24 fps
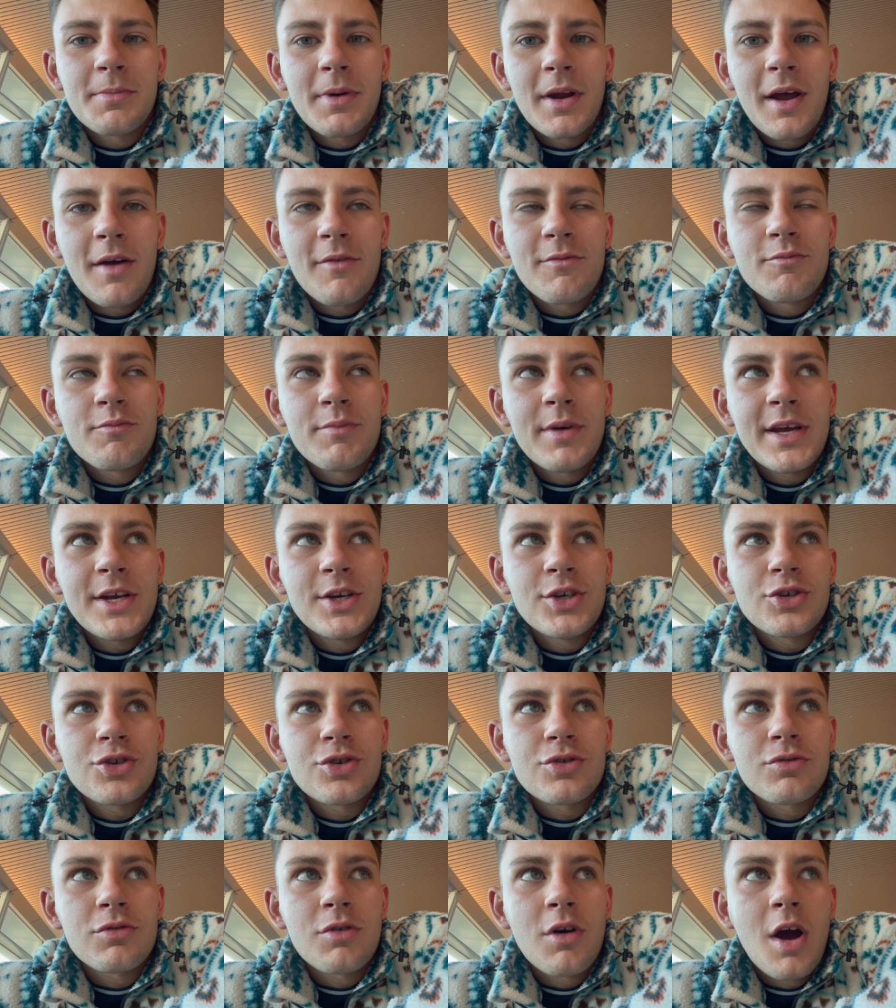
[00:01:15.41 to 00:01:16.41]
but I've been
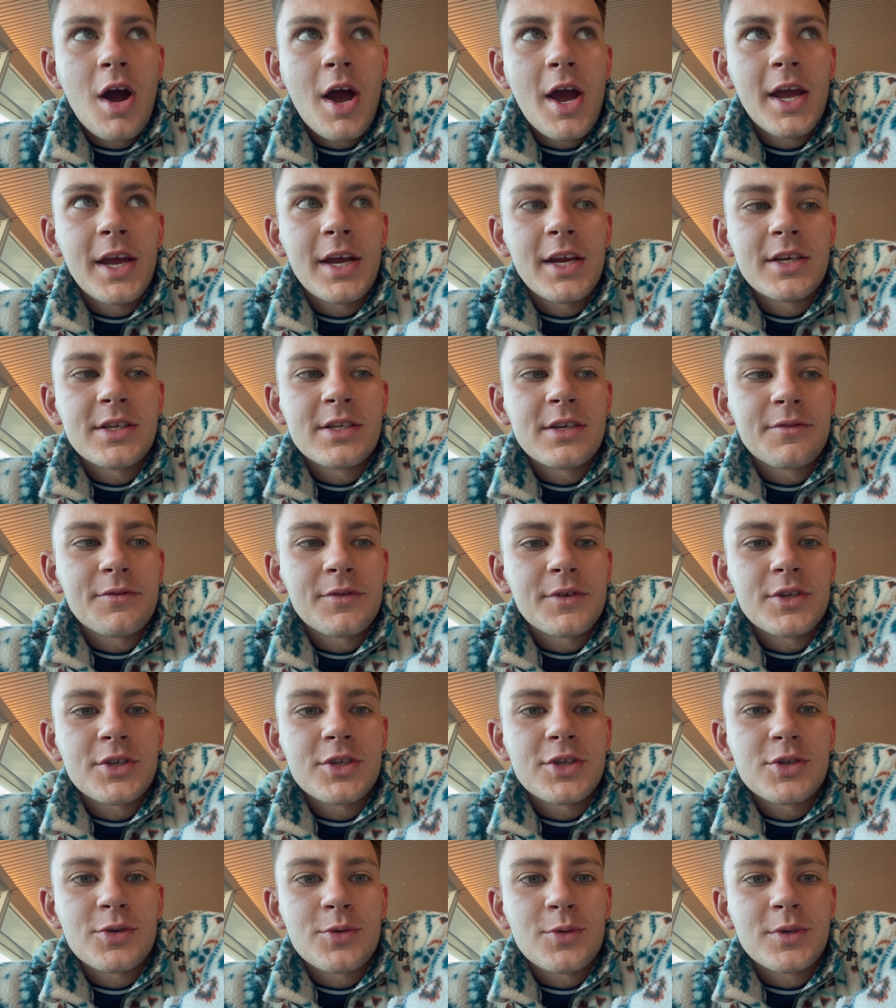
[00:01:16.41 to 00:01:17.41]
trying
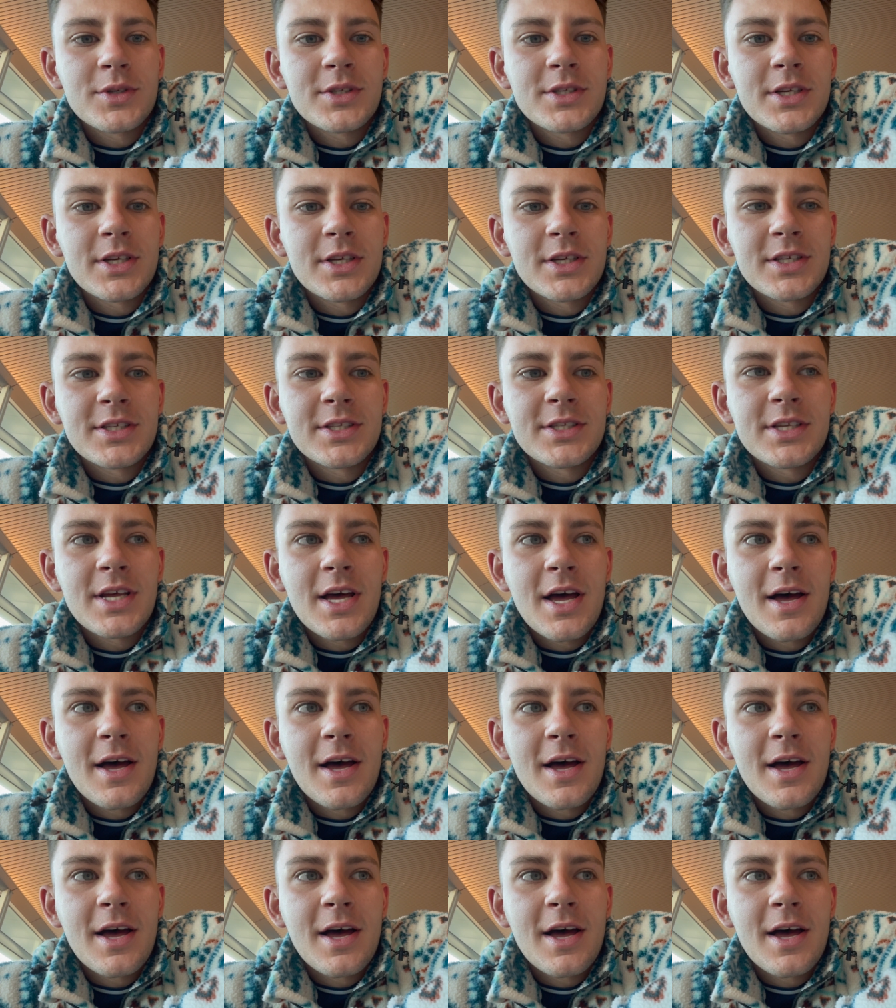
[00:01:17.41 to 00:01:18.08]
different sauces